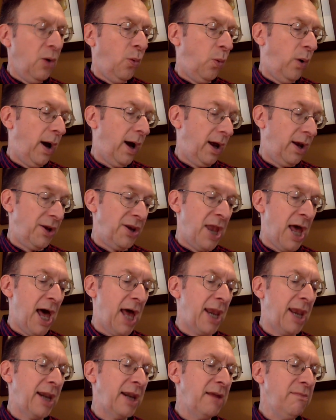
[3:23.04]
Well,
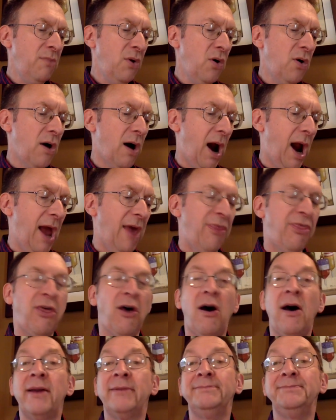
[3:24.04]
not anymore, I
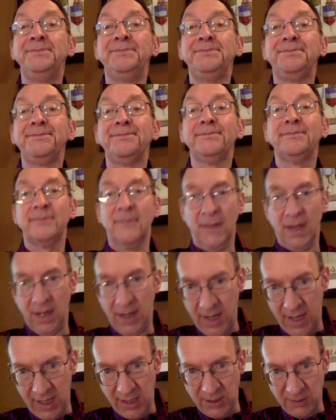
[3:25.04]
thought.
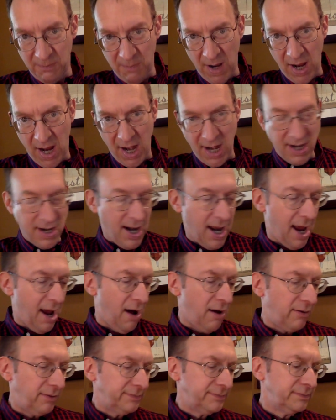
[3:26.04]
It's mine
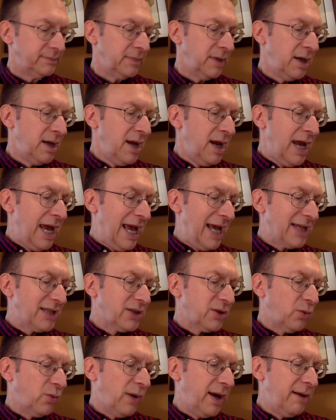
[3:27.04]
now. As
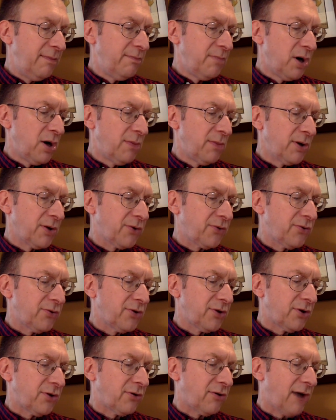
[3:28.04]
the wind murmured through
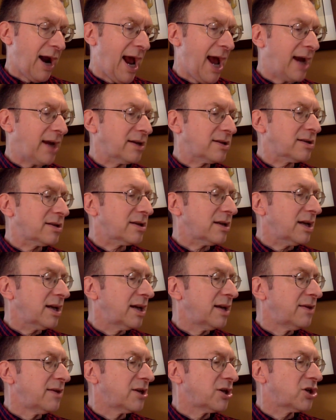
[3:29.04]
the cracks
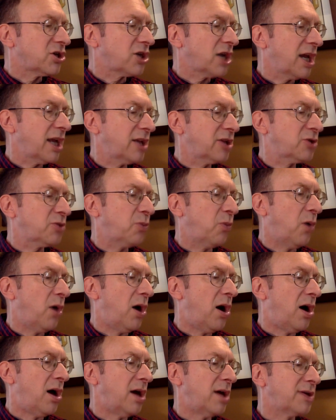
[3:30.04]
in the shed's
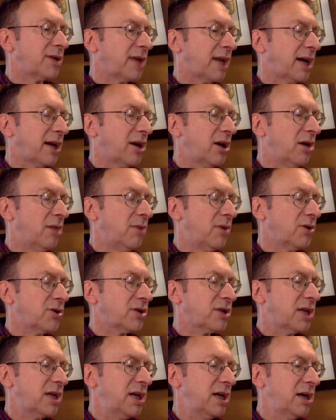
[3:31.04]
walls, I could
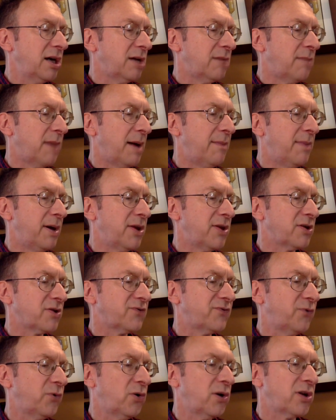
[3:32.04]
almost hear my
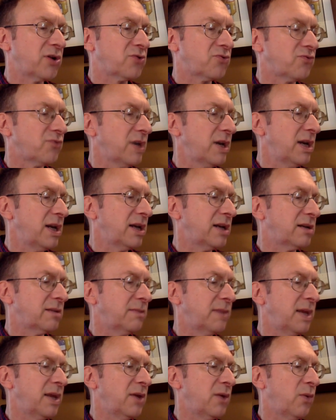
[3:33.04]
mother's voice reading to
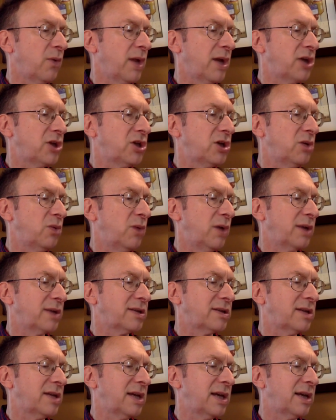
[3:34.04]
me the way she
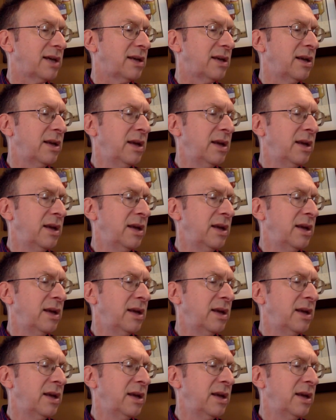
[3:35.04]
once did.